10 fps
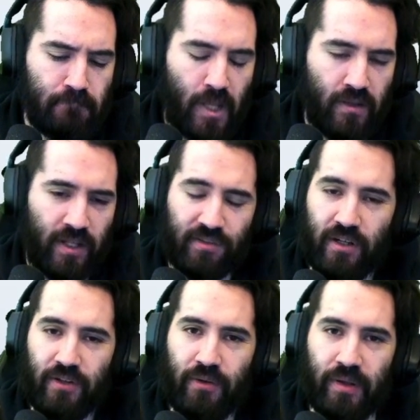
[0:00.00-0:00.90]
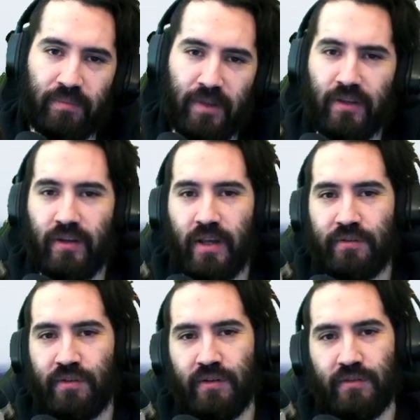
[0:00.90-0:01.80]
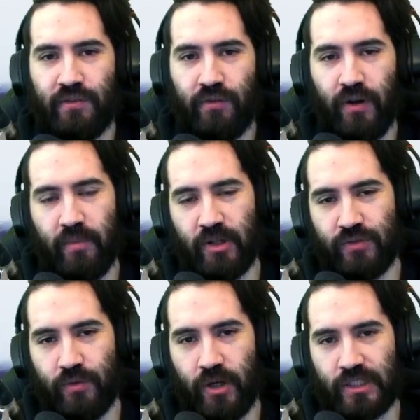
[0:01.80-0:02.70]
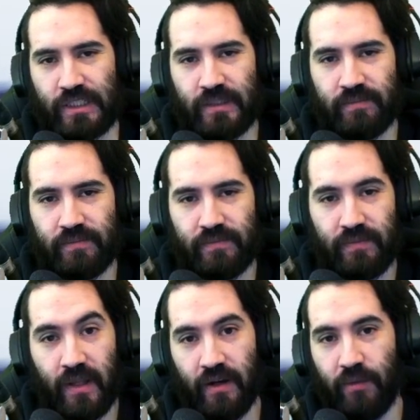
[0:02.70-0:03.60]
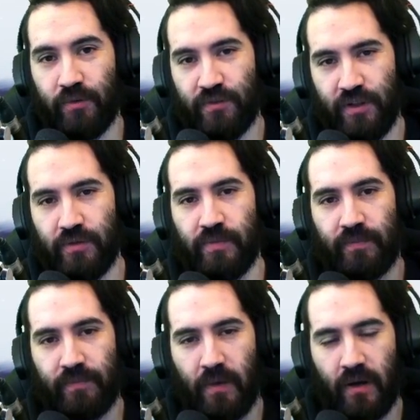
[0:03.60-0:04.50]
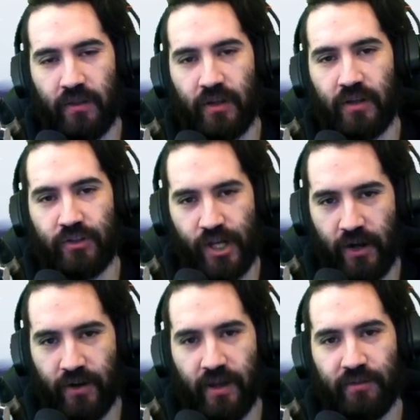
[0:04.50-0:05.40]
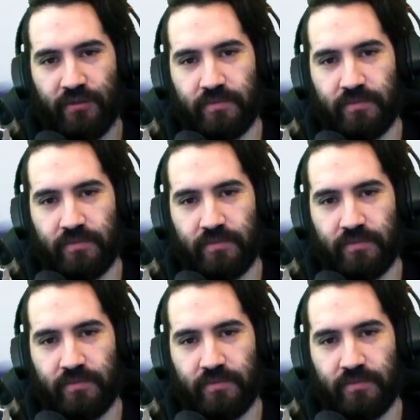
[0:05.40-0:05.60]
That's gonna do it. Thank you guys so very much for watching, and I will see you on the Shadow Dials.